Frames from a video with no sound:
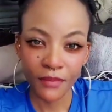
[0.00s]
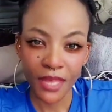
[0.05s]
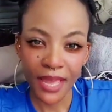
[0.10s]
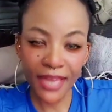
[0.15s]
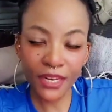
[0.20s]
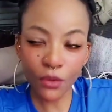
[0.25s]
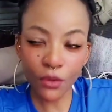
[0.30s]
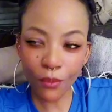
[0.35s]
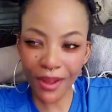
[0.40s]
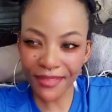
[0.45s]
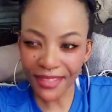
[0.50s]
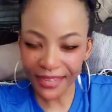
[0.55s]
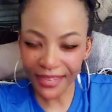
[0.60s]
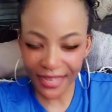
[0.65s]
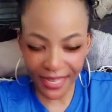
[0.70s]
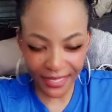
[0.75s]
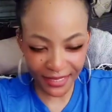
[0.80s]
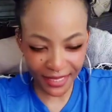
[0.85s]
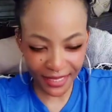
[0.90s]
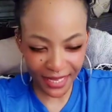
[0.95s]
in a way that
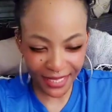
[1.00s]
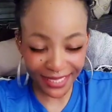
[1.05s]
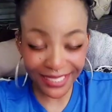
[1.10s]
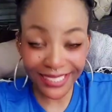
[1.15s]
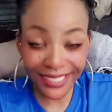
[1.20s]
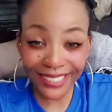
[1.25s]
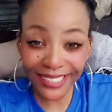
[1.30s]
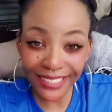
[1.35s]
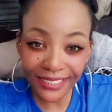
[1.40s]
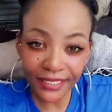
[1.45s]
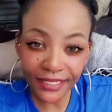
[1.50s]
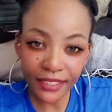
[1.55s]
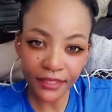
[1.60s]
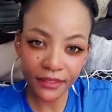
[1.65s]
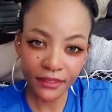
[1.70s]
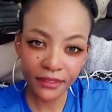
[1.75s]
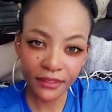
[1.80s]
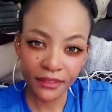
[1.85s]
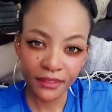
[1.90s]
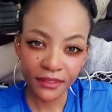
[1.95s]
is clearly
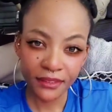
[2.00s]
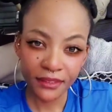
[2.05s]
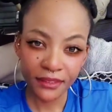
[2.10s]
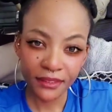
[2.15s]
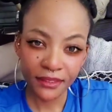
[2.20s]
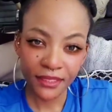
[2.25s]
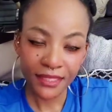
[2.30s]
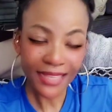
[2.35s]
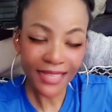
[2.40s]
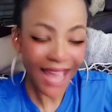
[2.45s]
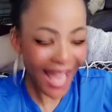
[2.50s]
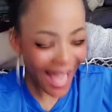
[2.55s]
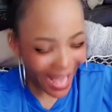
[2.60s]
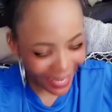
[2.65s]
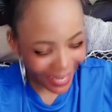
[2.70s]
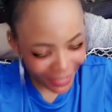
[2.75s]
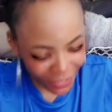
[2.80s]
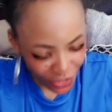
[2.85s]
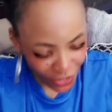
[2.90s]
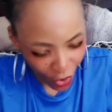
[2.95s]
the
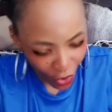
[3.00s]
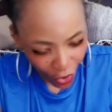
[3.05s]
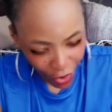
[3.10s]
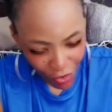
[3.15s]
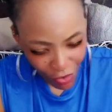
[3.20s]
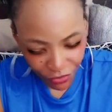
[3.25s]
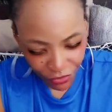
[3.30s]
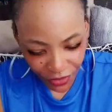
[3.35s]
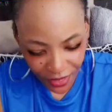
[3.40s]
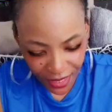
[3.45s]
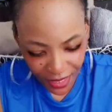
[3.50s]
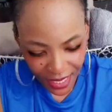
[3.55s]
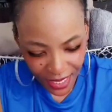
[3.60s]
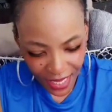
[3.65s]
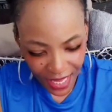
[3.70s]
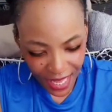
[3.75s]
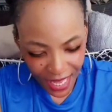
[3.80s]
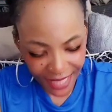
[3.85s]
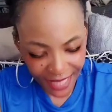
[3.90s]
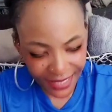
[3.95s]
act of
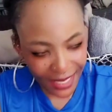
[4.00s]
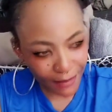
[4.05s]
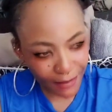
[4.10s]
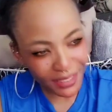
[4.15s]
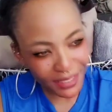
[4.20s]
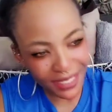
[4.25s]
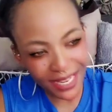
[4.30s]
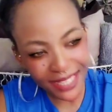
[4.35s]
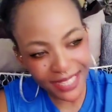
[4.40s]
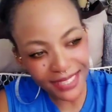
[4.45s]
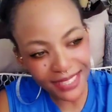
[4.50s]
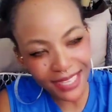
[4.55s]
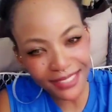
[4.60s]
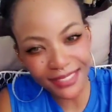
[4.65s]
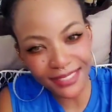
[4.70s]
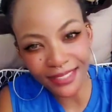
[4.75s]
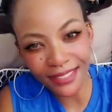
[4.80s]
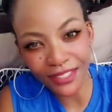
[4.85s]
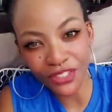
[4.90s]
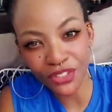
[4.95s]
attempted
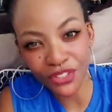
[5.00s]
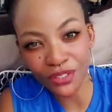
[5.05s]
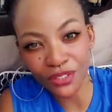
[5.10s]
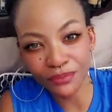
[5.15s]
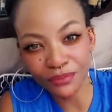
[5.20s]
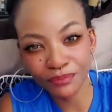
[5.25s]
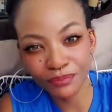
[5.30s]
assassination.